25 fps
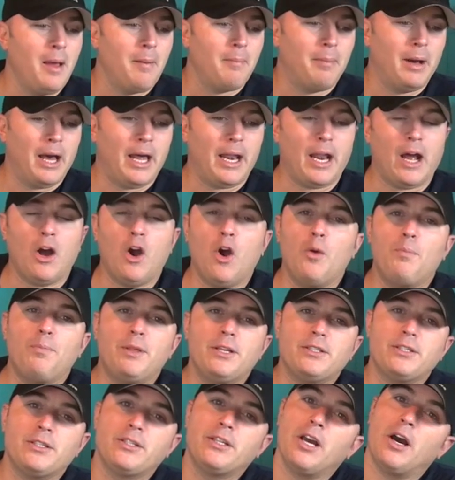But I hope
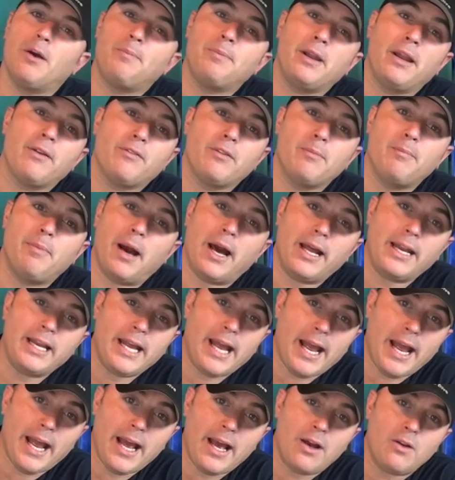this is helping
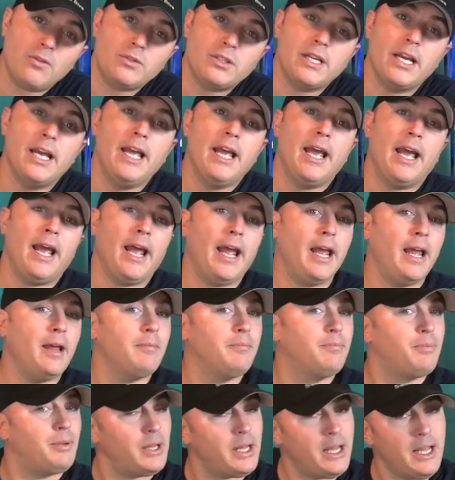everybody out.
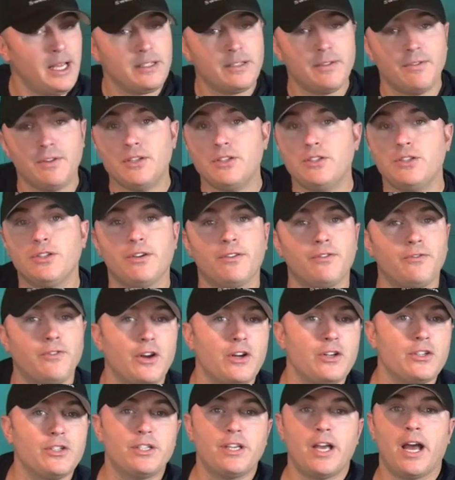And please, if this is your
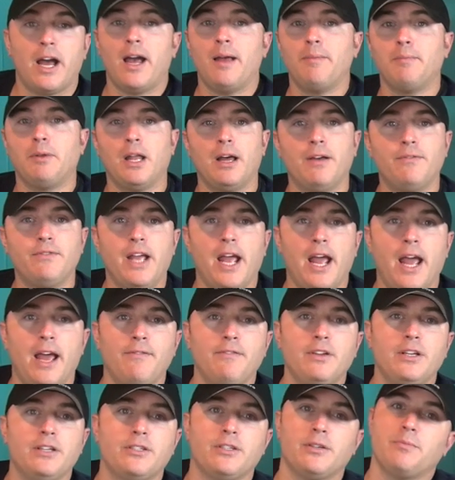first time, love to
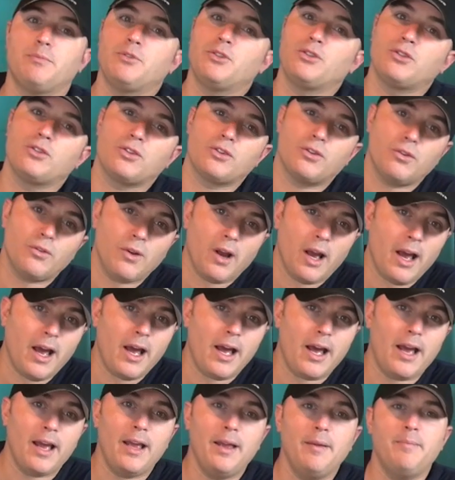have you
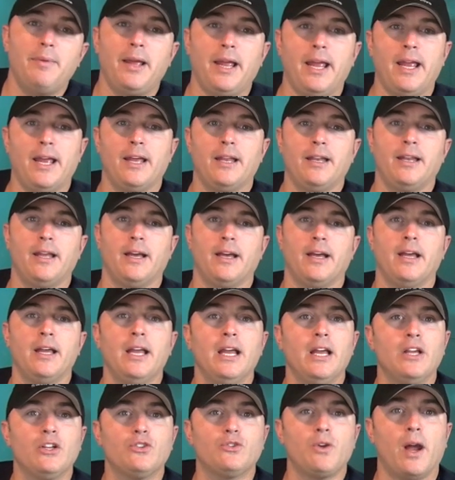subscribe and
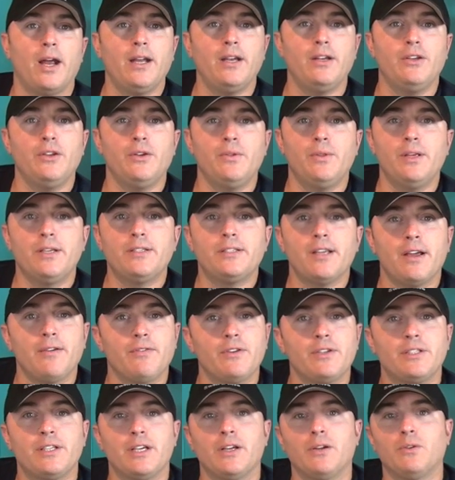try to do this
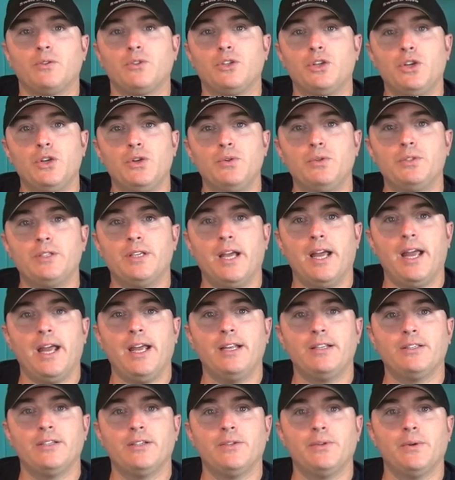every single
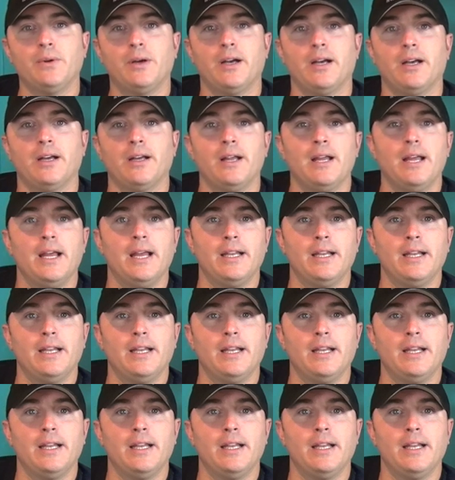Tuesday to